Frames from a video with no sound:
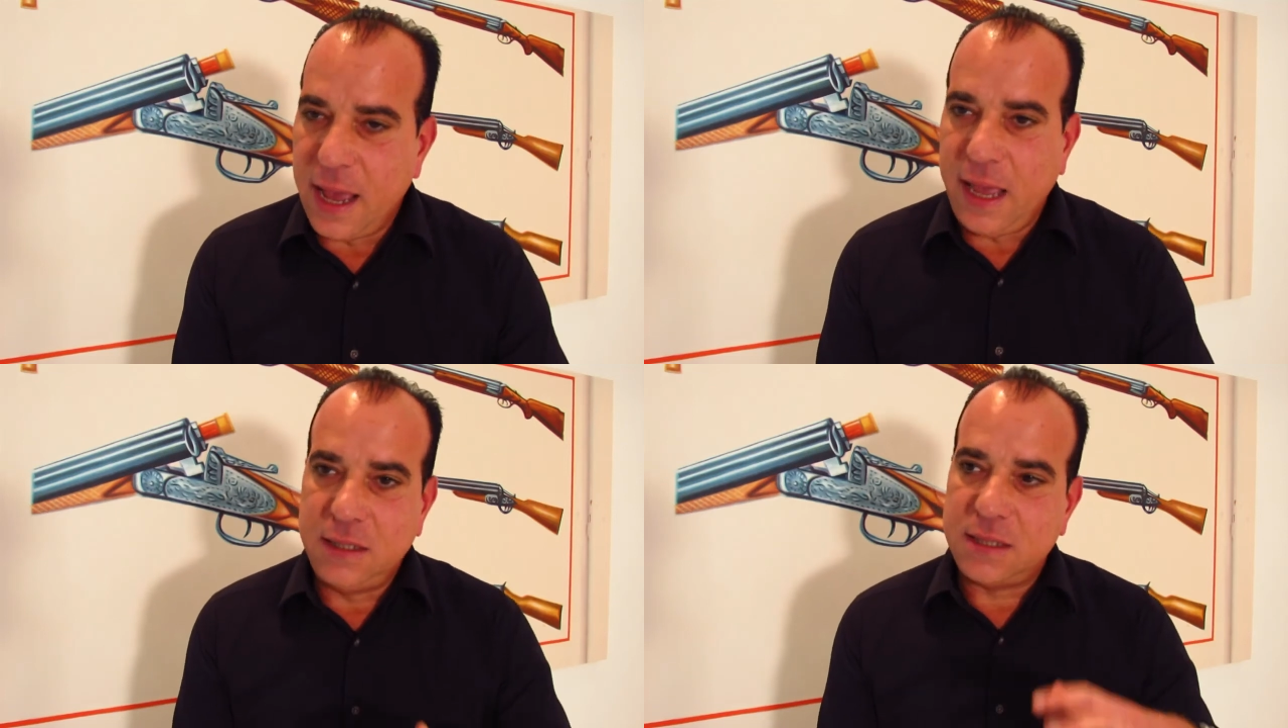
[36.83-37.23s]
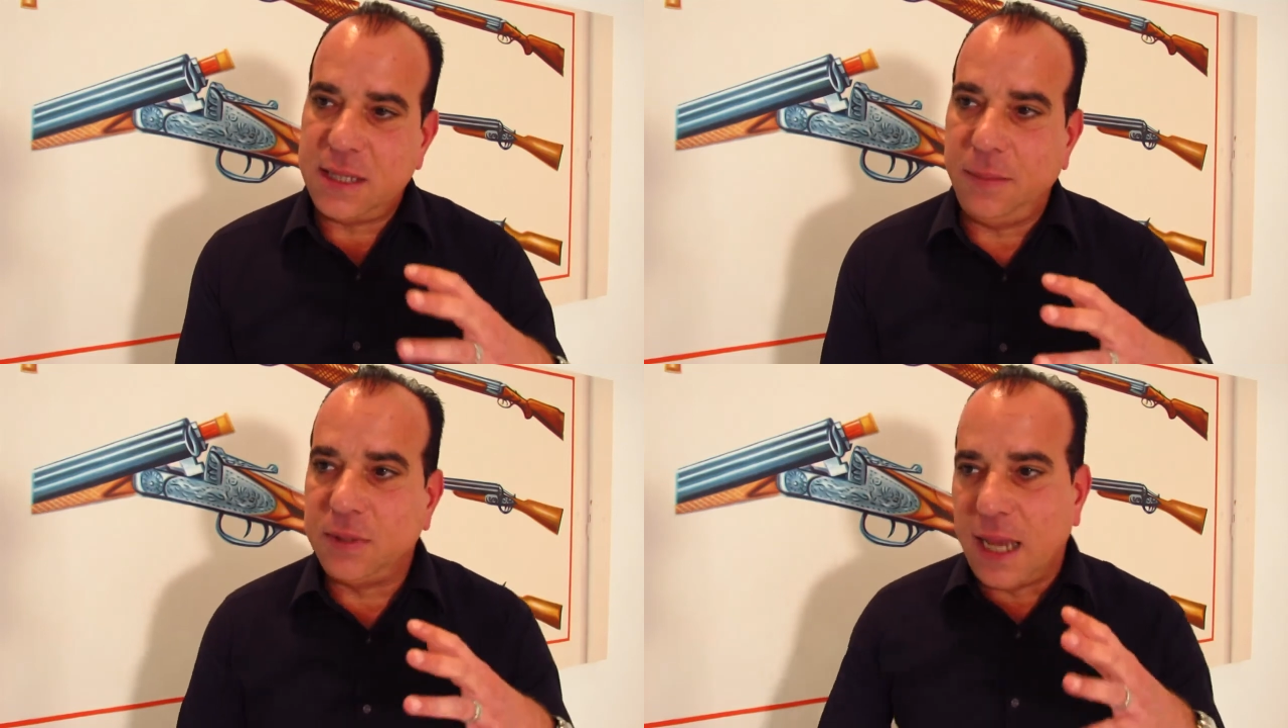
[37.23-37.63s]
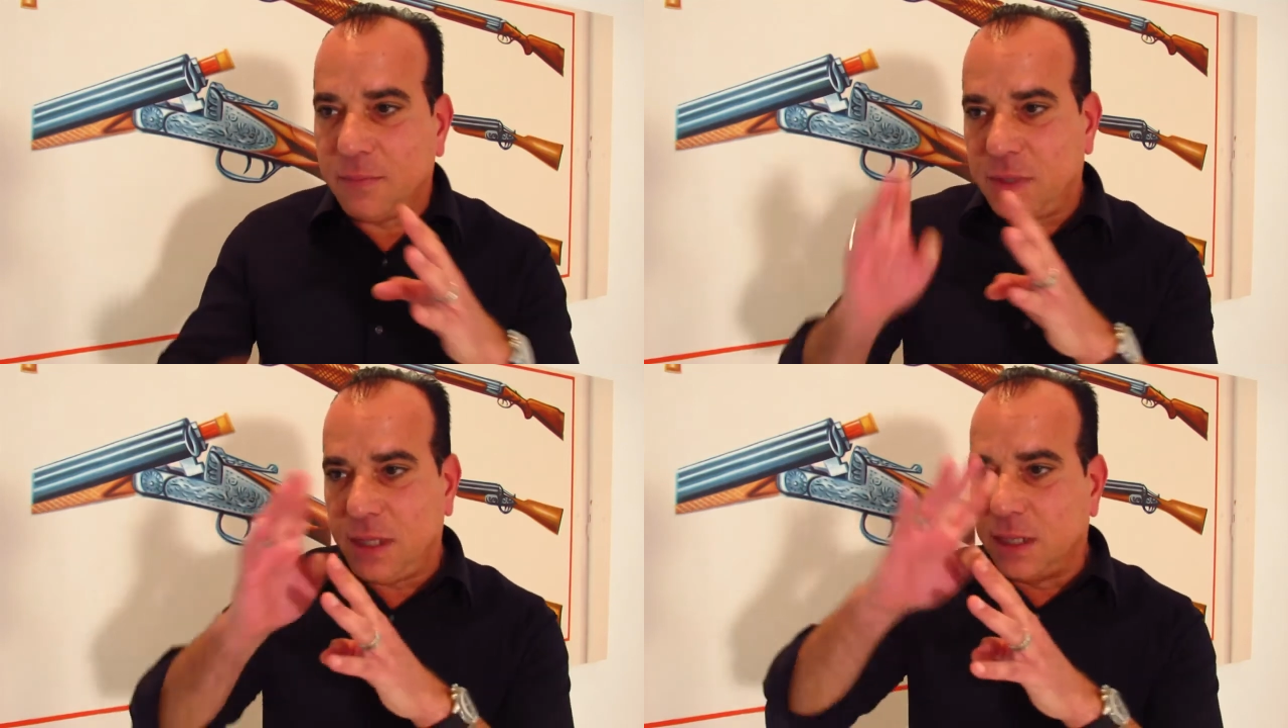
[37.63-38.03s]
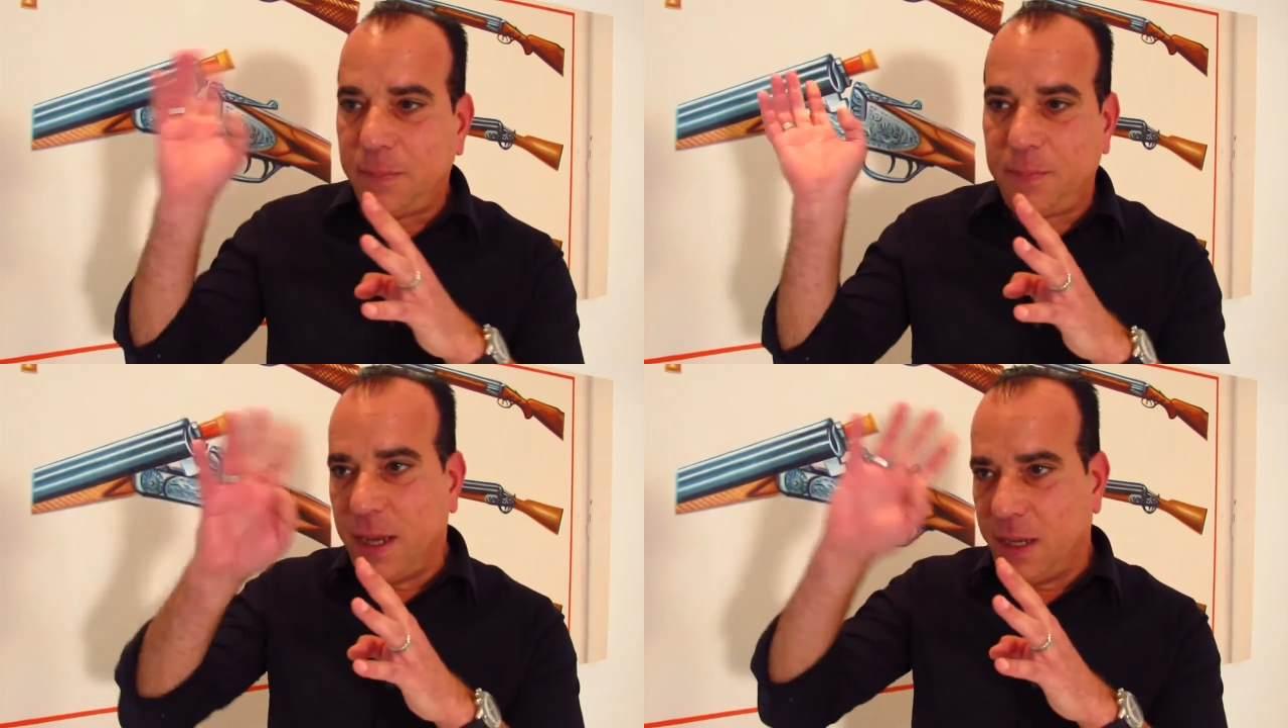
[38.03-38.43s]
at the same time, the
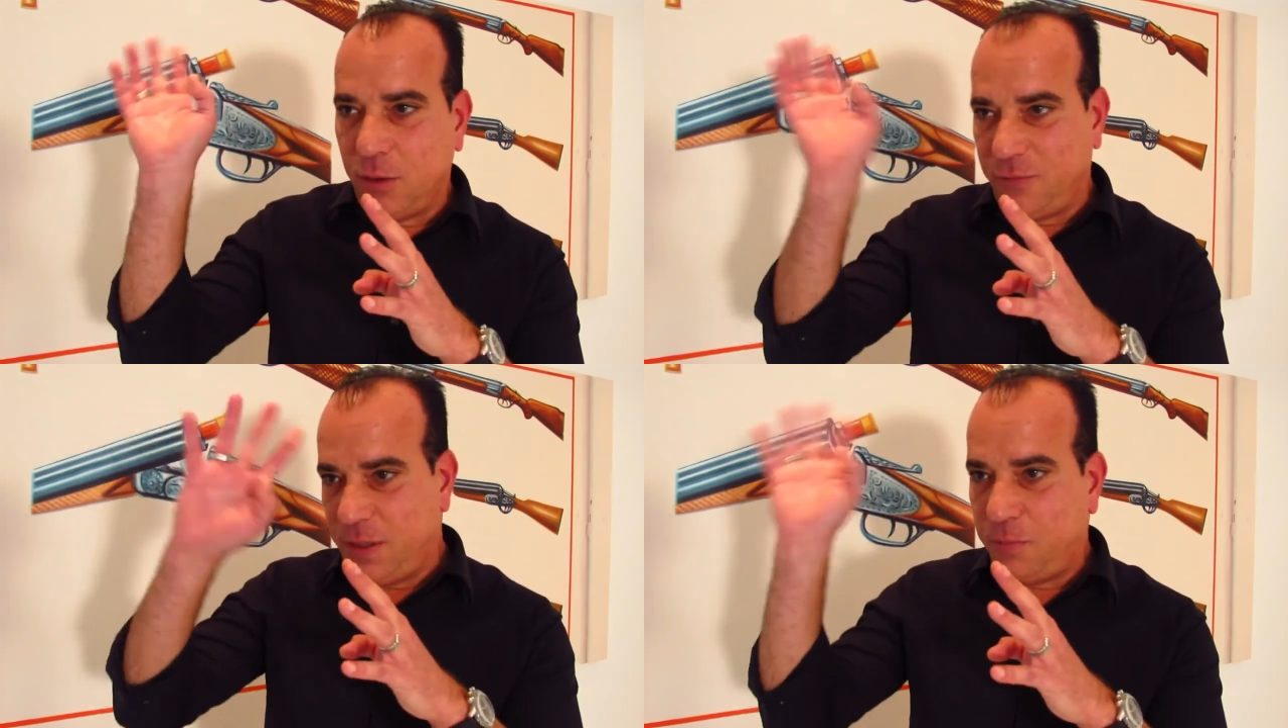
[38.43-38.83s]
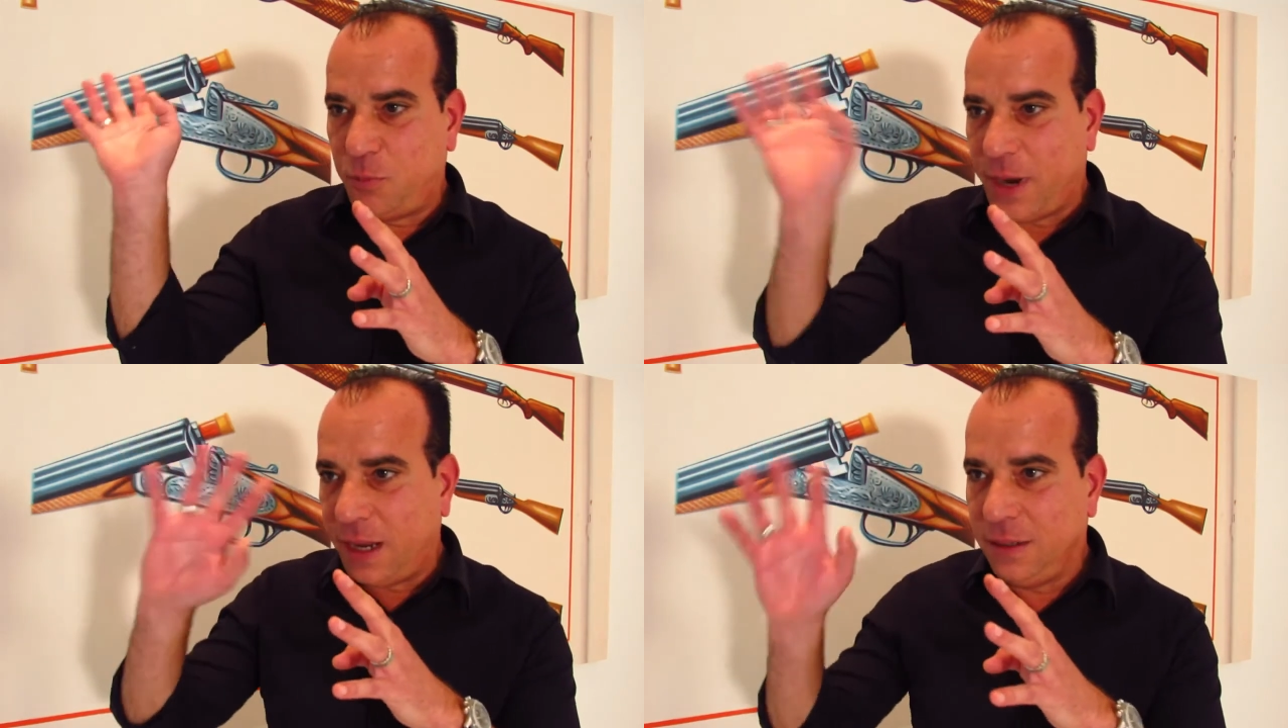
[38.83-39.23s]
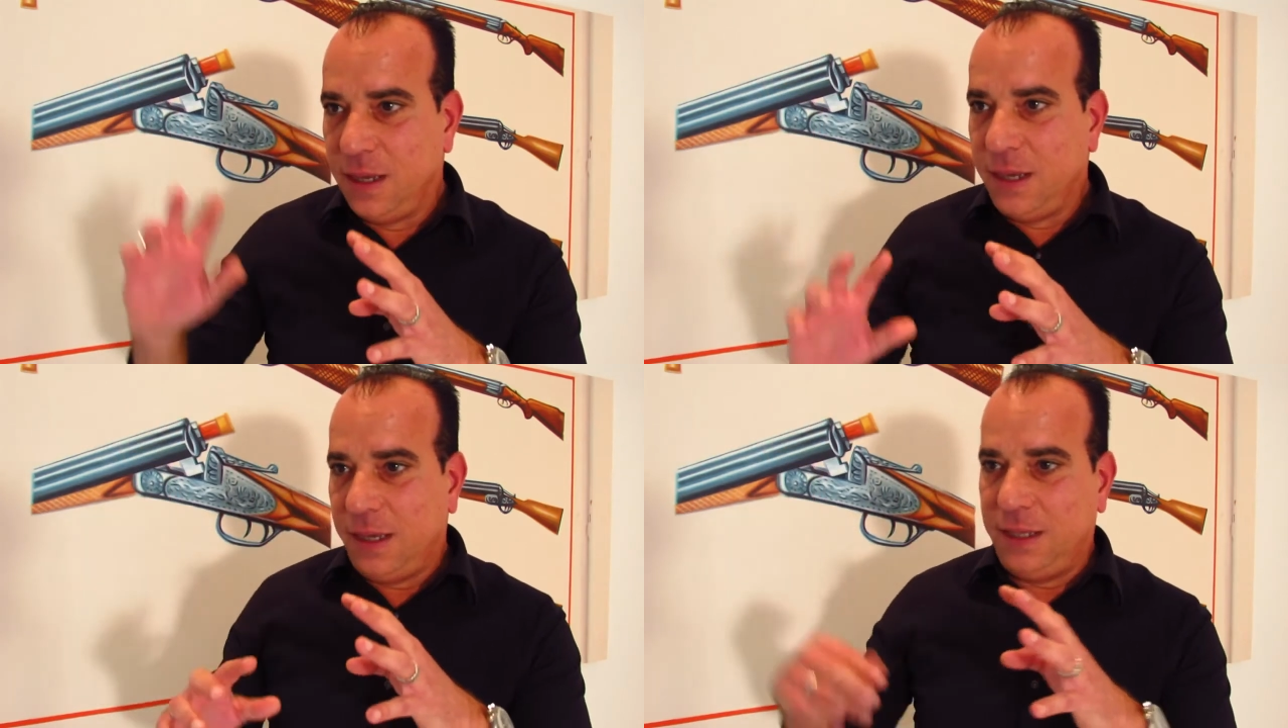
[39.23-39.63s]
other part of the brain